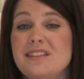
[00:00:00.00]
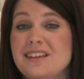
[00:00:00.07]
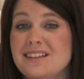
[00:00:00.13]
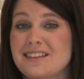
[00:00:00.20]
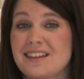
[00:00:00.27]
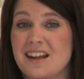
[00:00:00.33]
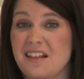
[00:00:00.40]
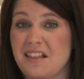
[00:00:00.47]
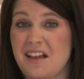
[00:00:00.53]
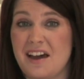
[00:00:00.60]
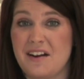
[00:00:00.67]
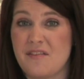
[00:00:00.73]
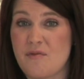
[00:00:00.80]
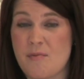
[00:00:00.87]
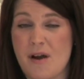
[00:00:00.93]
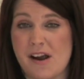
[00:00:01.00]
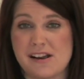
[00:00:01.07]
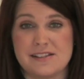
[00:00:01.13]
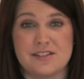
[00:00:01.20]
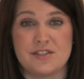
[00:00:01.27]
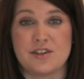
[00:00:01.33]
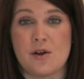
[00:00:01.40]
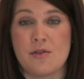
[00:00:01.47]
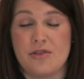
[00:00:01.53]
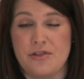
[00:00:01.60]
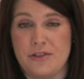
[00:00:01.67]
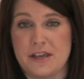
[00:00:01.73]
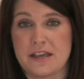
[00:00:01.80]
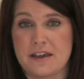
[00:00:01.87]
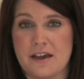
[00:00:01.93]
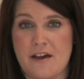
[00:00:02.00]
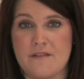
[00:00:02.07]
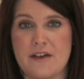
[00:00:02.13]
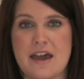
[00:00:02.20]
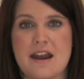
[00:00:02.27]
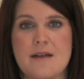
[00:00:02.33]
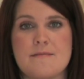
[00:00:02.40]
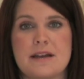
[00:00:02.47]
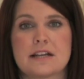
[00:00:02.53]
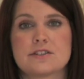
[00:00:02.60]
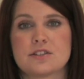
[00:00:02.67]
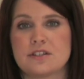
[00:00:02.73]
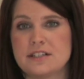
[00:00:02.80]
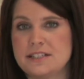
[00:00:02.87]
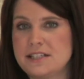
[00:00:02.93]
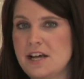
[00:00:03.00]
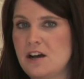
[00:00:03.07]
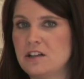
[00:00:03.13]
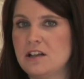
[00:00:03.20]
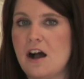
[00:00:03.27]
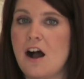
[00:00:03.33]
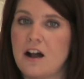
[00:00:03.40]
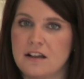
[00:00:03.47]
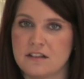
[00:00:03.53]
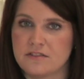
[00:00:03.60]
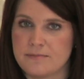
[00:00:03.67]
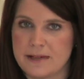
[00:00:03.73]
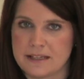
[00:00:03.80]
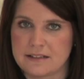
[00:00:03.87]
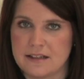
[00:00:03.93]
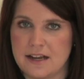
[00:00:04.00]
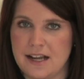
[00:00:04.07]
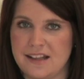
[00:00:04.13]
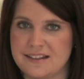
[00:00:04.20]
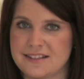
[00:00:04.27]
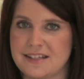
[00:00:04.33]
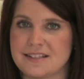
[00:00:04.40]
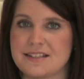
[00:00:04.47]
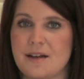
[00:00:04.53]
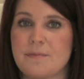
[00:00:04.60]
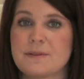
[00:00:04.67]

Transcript: thing that a lot of brides don't think of, and I make sure to tell all of my clients, is that